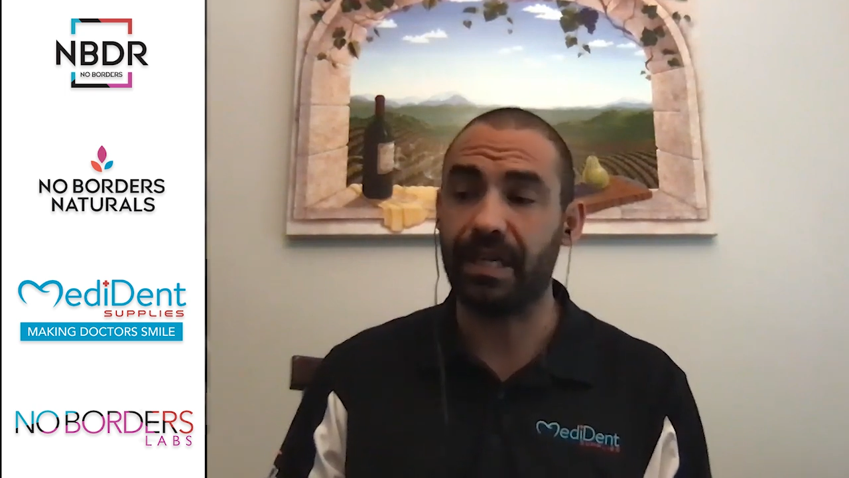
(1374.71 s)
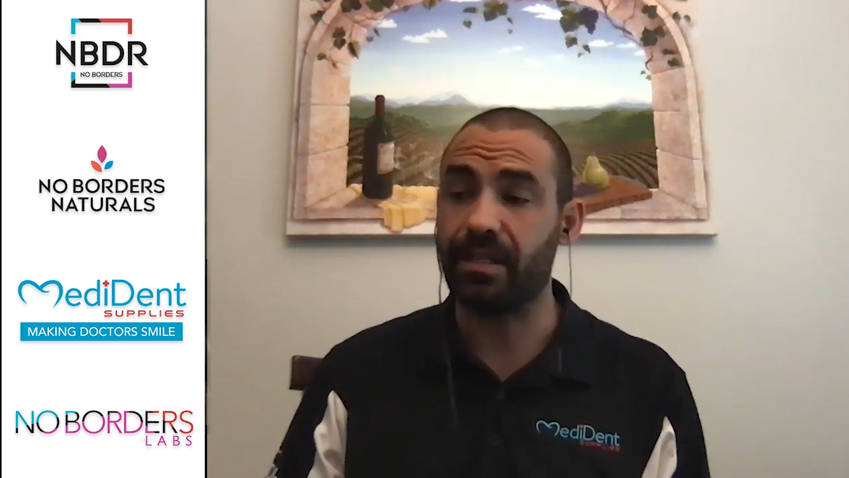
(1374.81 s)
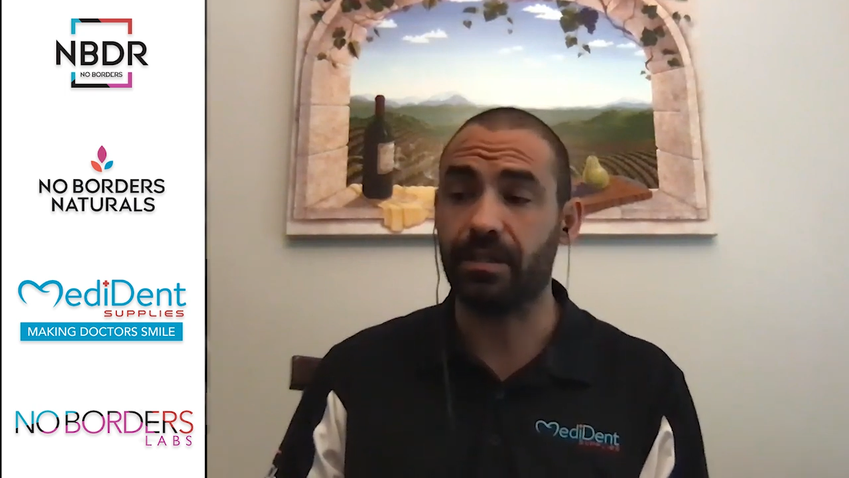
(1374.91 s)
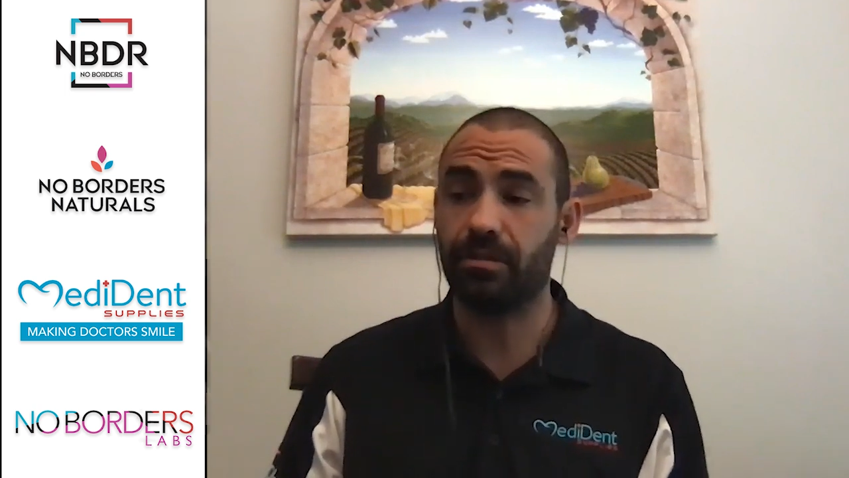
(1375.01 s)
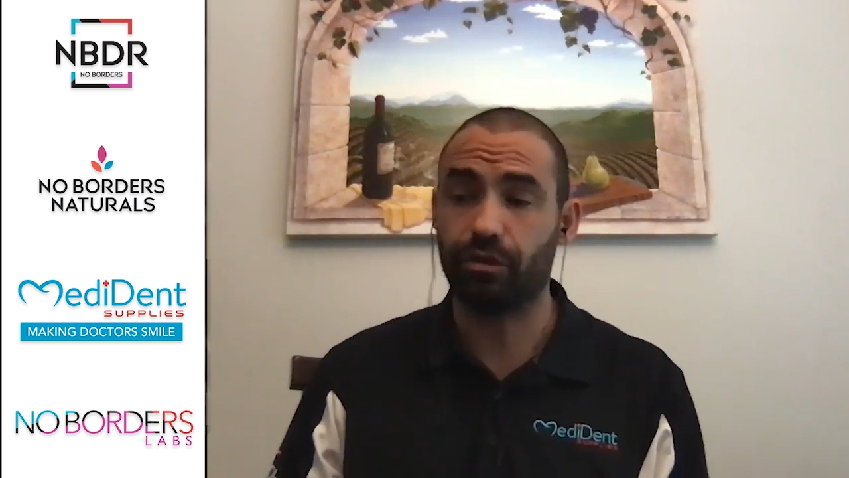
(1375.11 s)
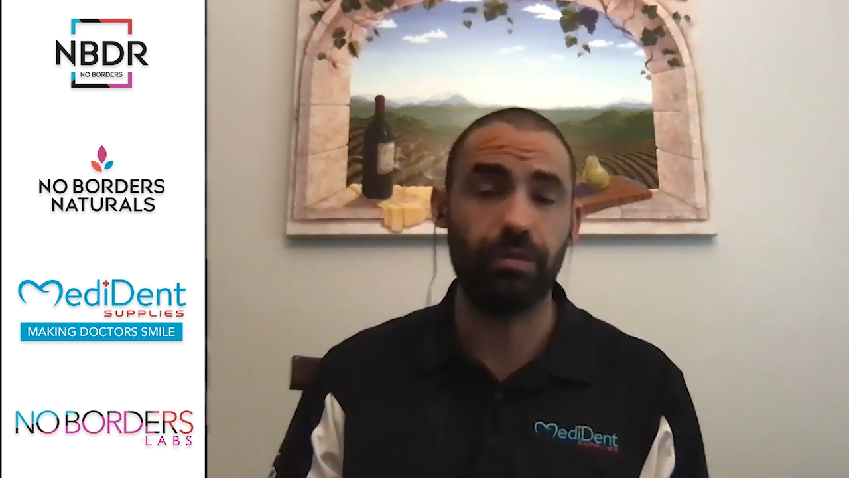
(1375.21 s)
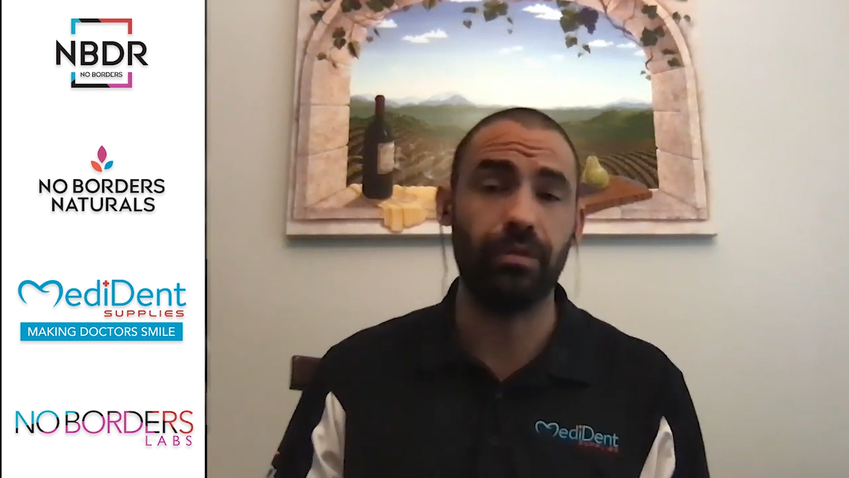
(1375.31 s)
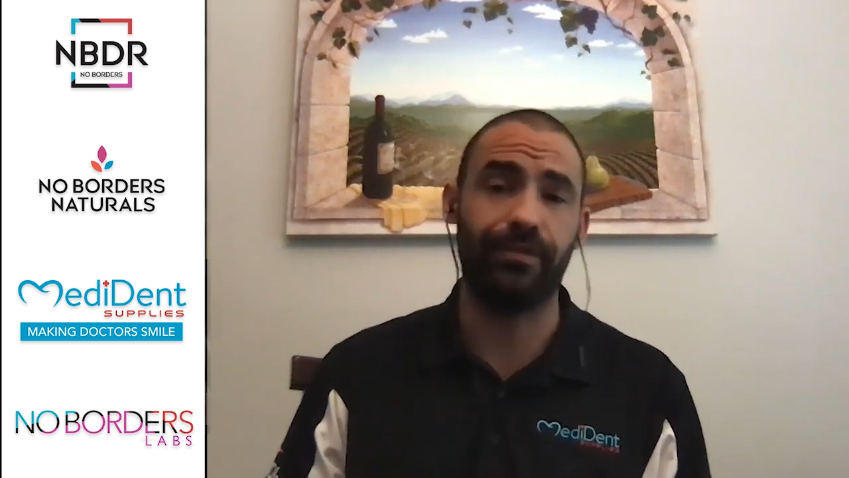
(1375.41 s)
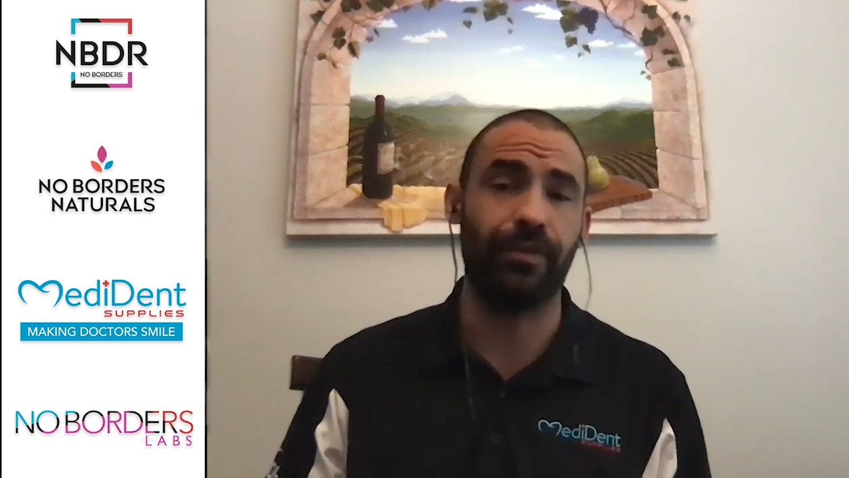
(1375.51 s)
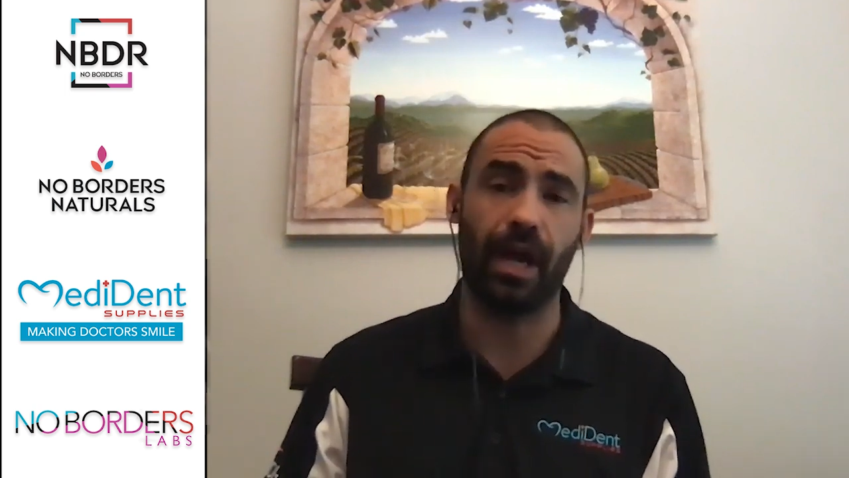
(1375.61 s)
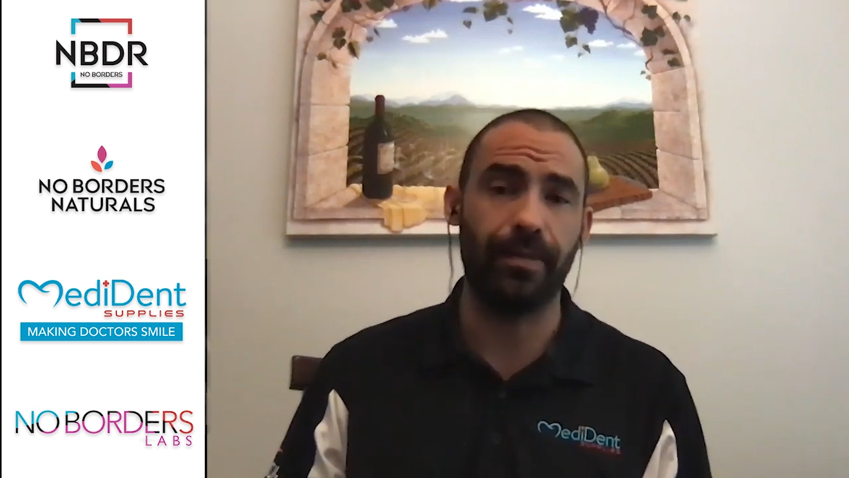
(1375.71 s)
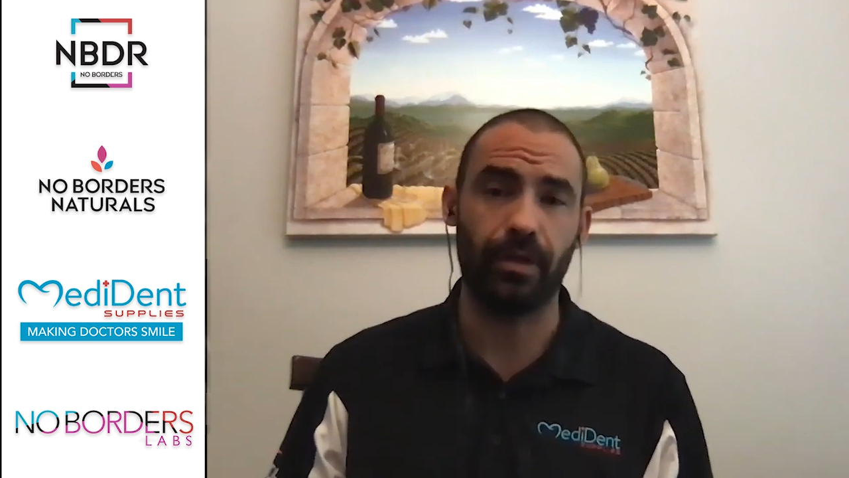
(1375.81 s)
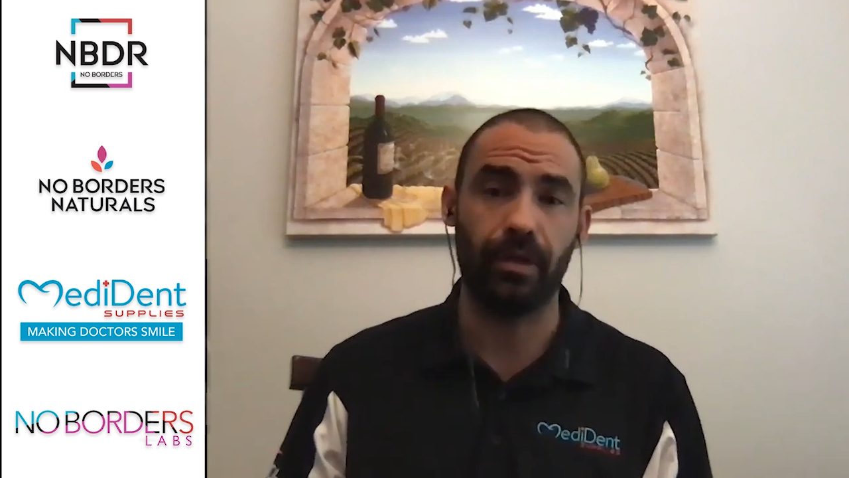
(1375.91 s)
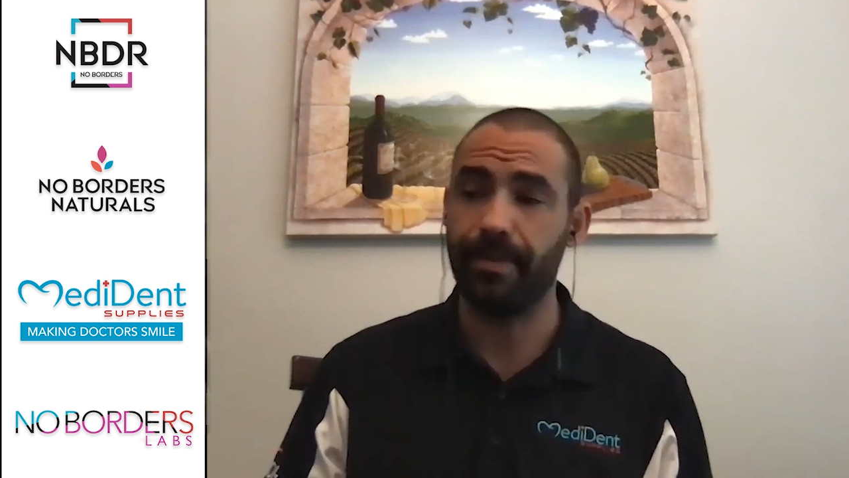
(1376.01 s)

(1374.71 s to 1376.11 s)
is truly phenomenal.